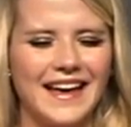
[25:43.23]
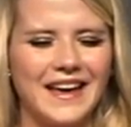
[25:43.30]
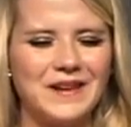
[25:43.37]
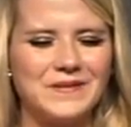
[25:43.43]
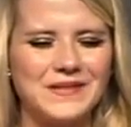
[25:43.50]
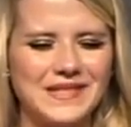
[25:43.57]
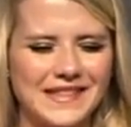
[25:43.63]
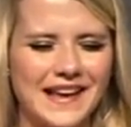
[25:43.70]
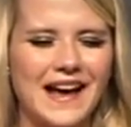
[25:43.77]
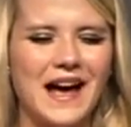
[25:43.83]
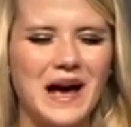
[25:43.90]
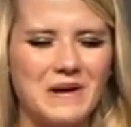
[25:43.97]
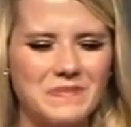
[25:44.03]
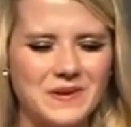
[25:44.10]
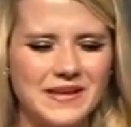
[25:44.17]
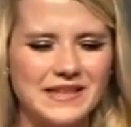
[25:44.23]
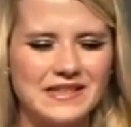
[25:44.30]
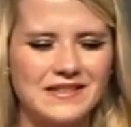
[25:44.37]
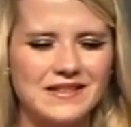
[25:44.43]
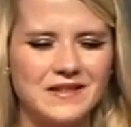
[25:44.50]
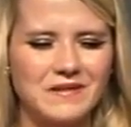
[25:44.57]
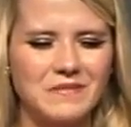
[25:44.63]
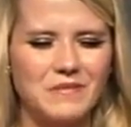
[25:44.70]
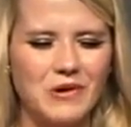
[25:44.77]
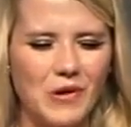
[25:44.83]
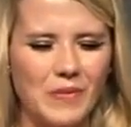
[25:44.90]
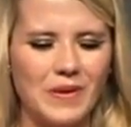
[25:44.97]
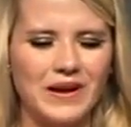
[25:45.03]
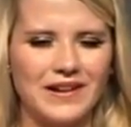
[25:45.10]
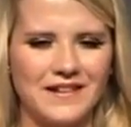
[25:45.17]
it was the happiest
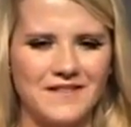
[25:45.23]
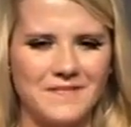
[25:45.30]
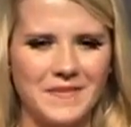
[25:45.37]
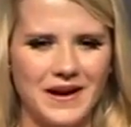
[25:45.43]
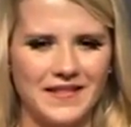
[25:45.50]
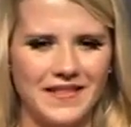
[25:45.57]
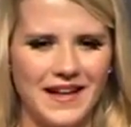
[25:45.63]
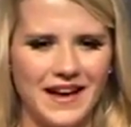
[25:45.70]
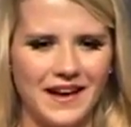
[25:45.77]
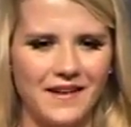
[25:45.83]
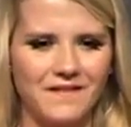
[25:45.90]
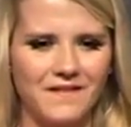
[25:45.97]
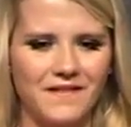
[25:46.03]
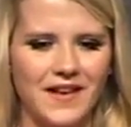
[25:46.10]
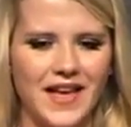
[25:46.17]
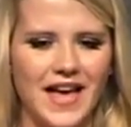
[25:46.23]
moment of my life.